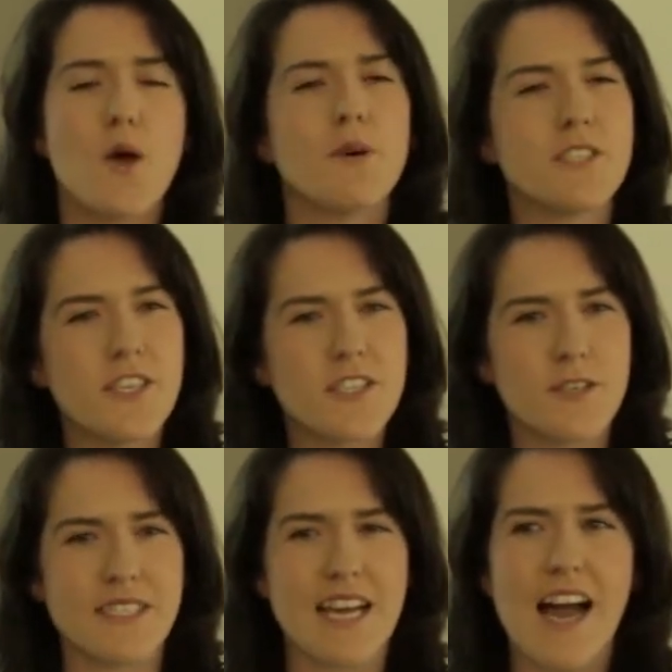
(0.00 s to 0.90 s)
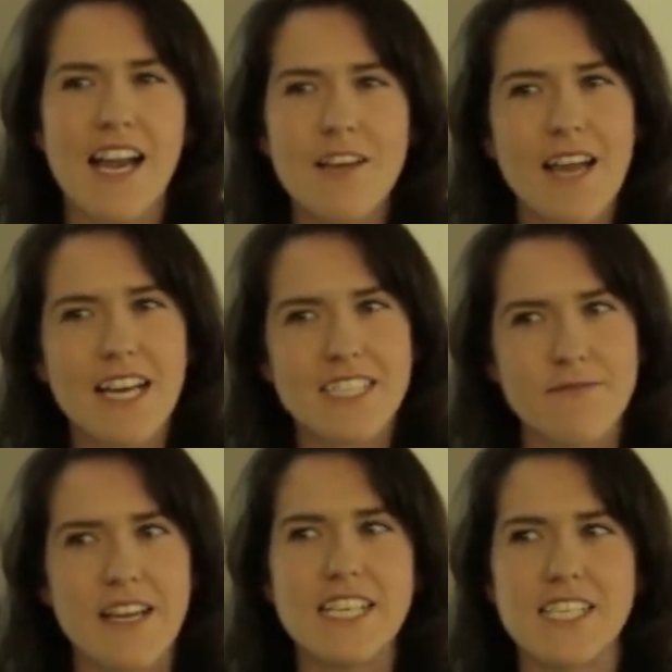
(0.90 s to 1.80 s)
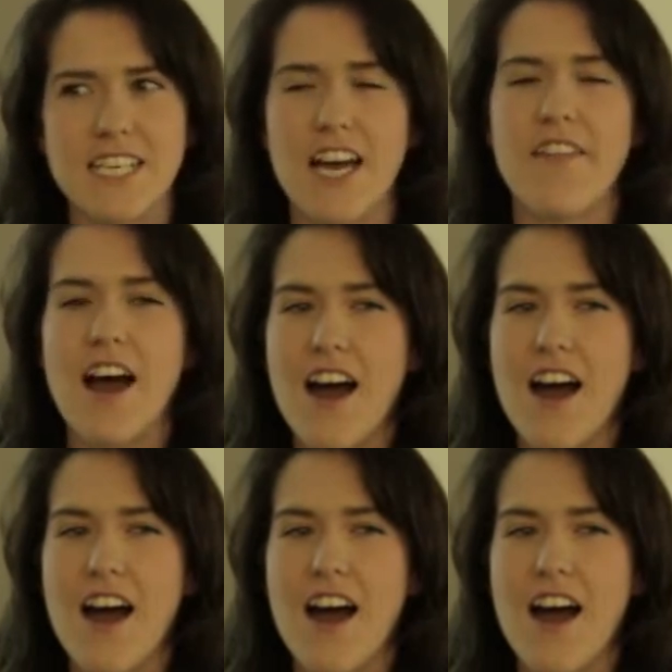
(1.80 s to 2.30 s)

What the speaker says: but due to its highly reactive nature and the